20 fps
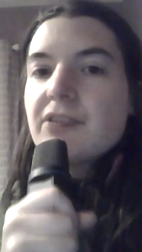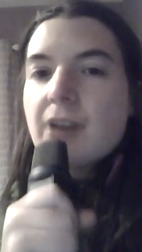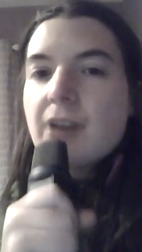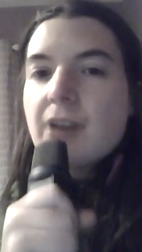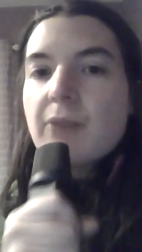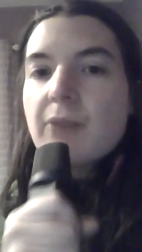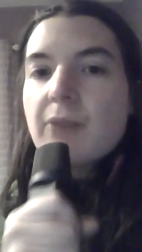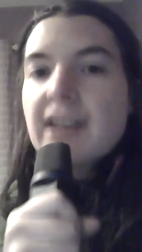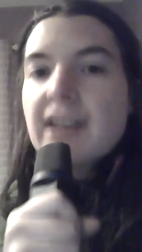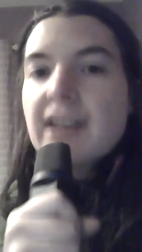
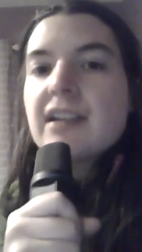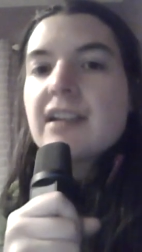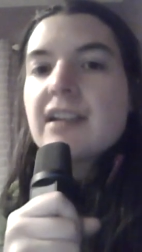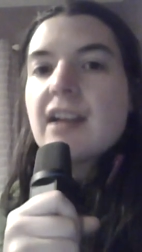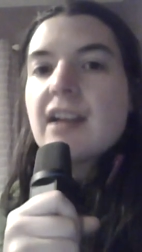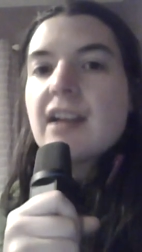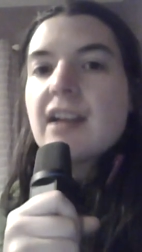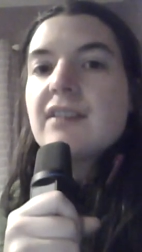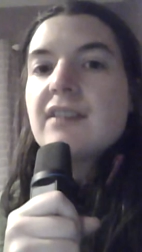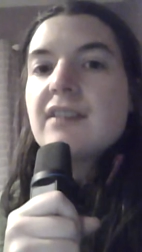
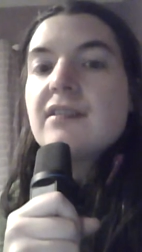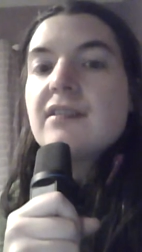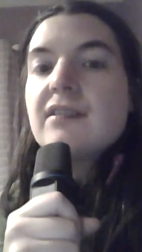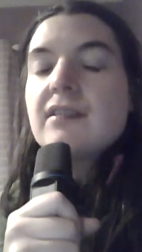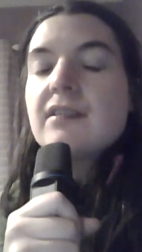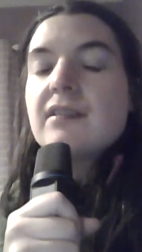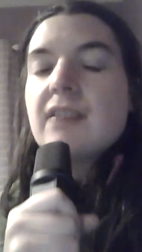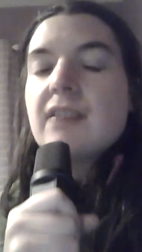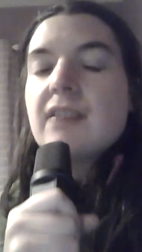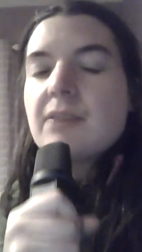recognized
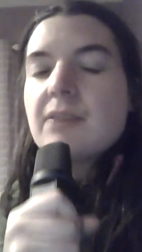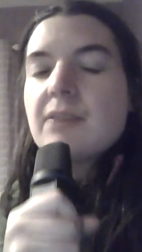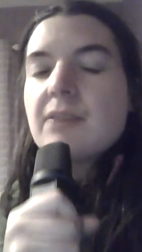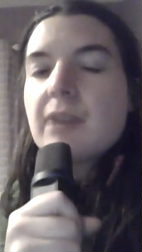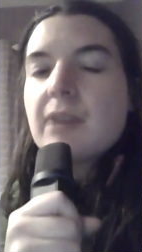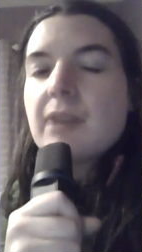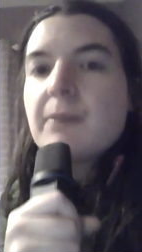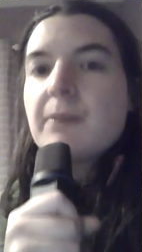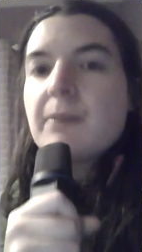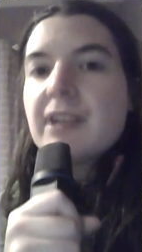as
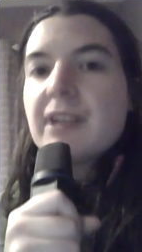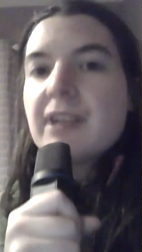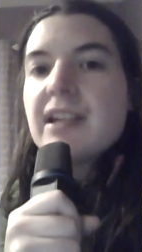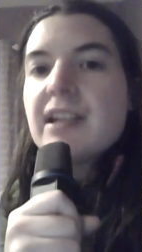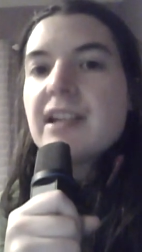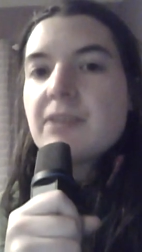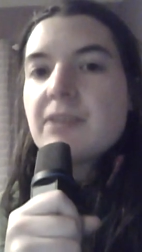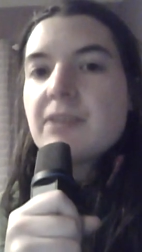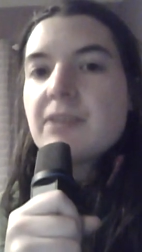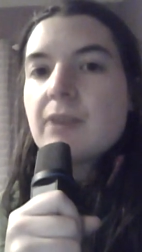work, but it
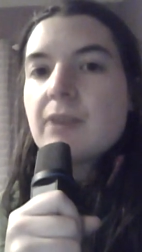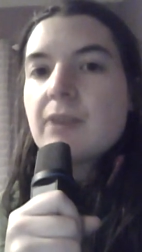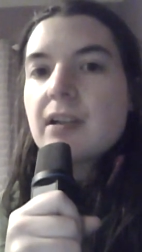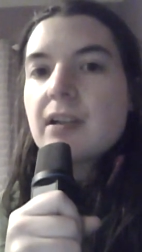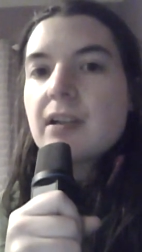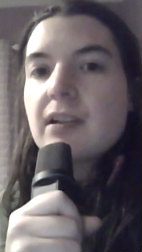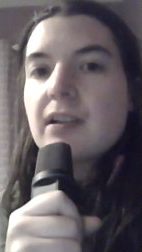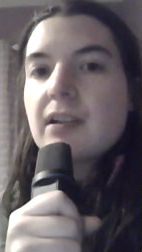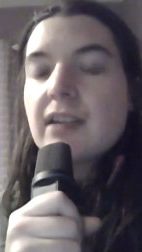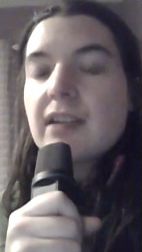is
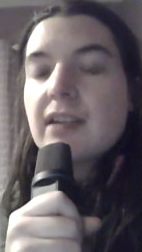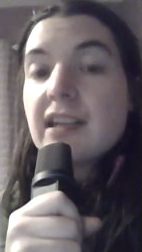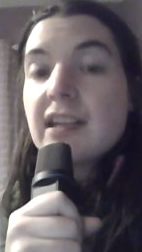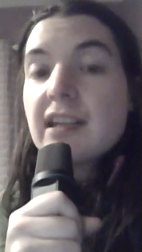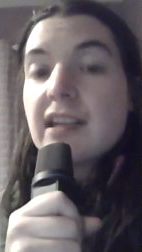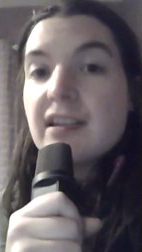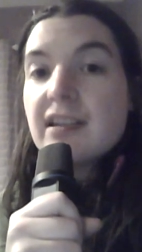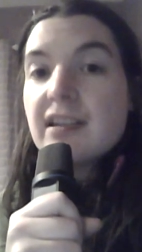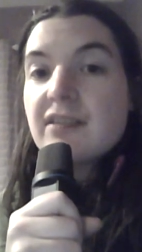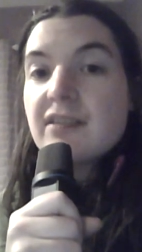work. It
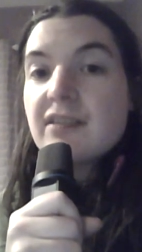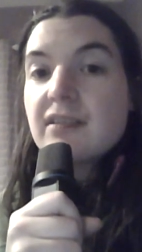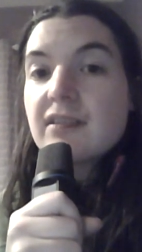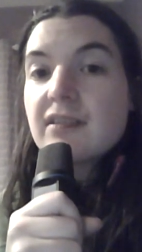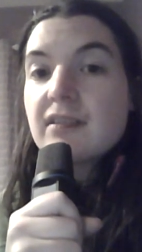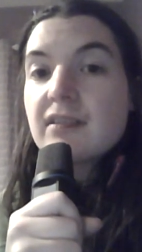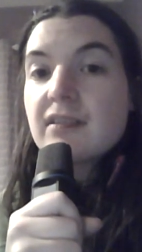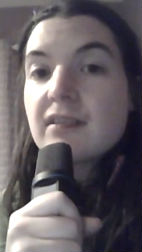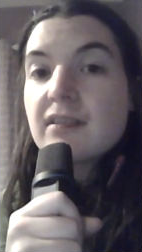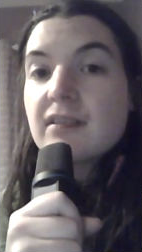is.
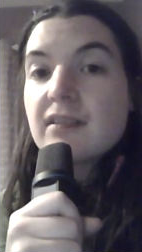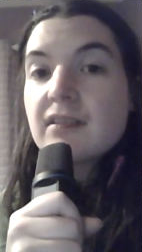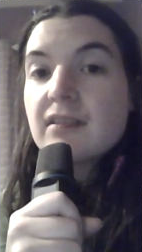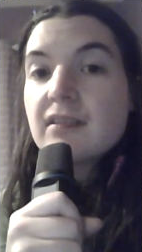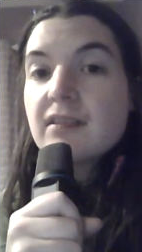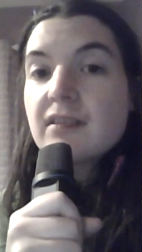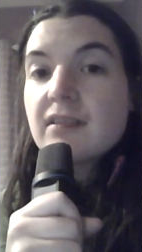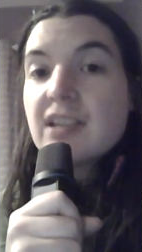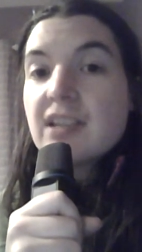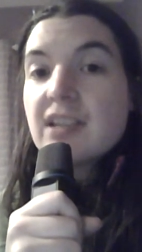
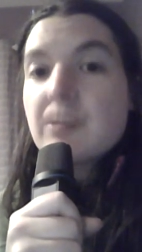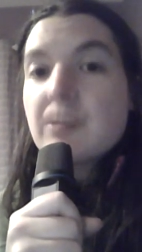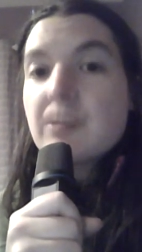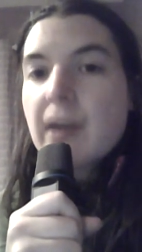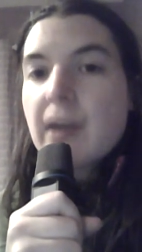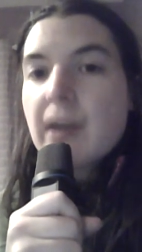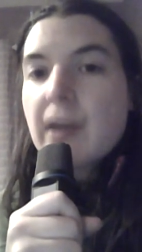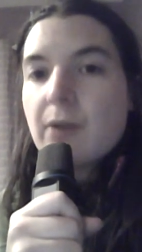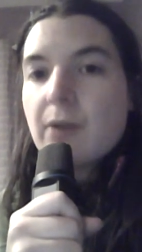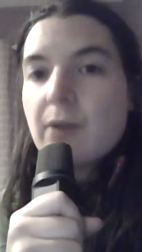This is
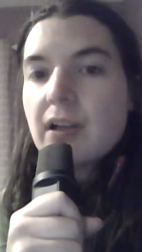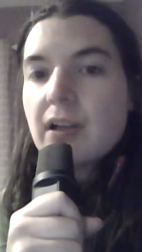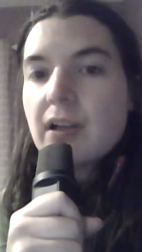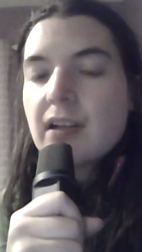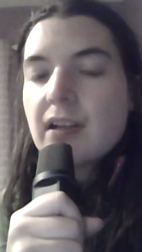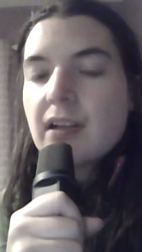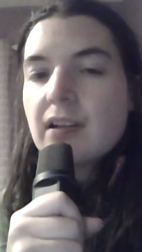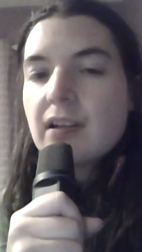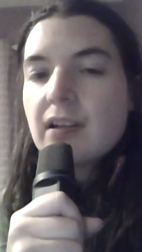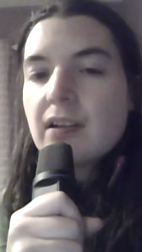my work.
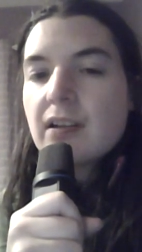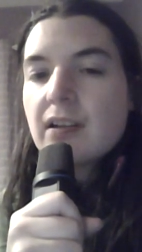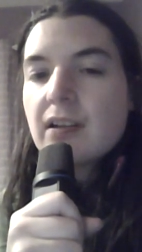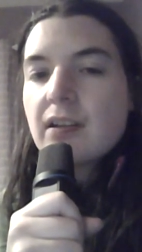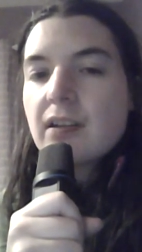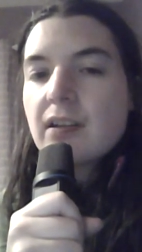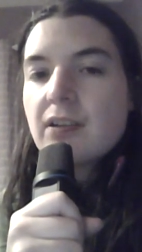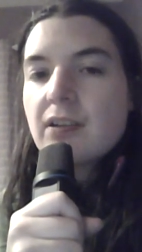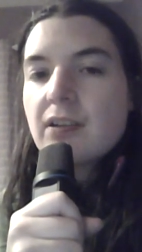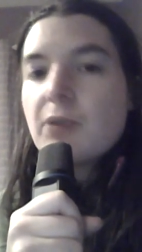
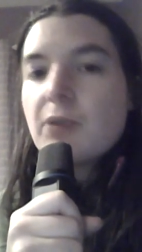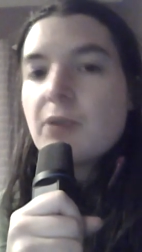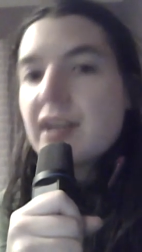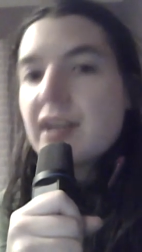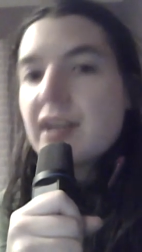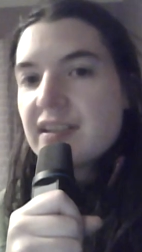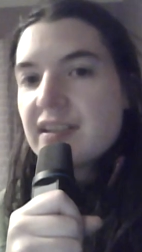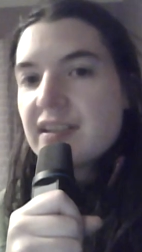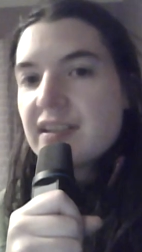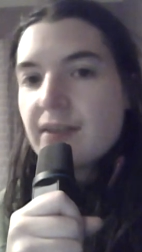Your work
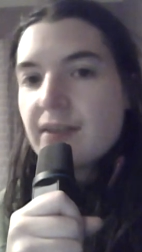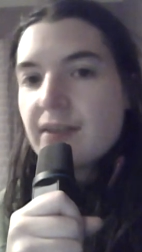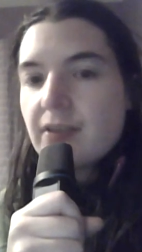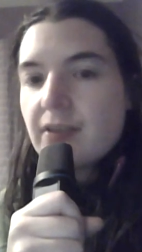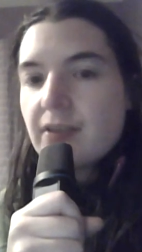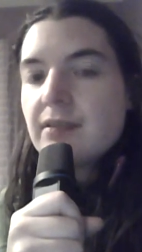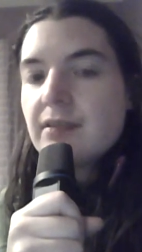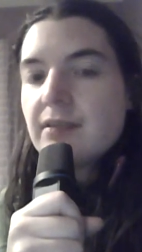is different.